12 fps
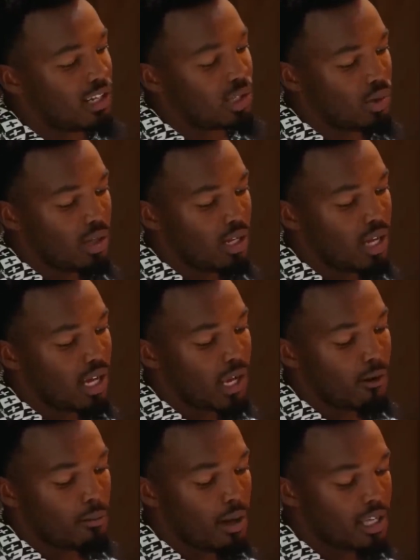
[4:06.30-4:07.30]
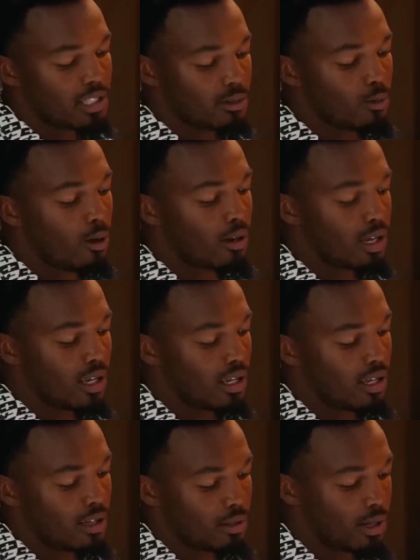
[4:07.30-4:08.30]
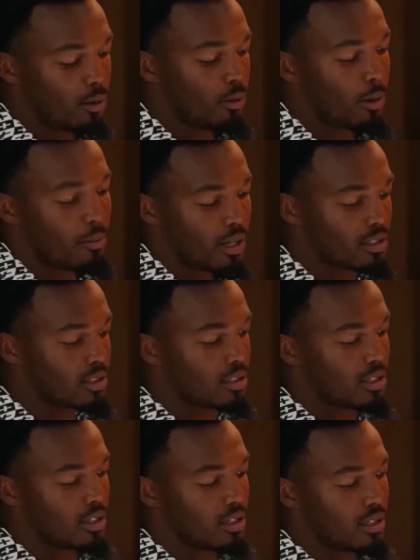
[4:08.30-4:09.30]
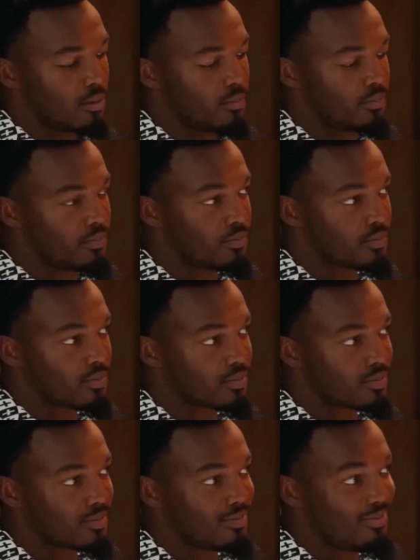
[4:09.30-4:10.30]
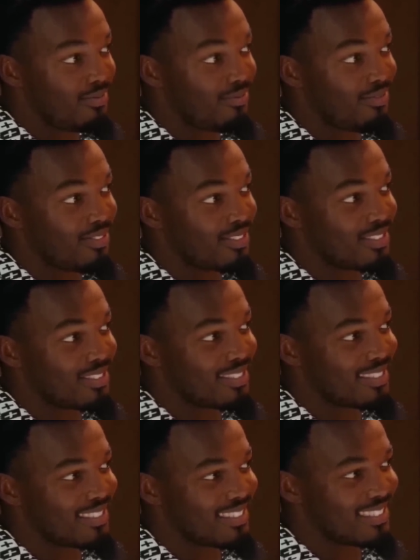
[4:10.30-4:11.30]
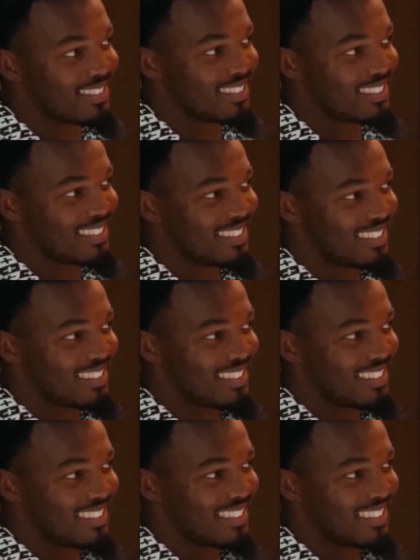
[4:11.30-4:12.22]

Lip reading: us what he's been through, and, you know, he got that twang, that Southern twang to him, and that Mississippi draw. So it's just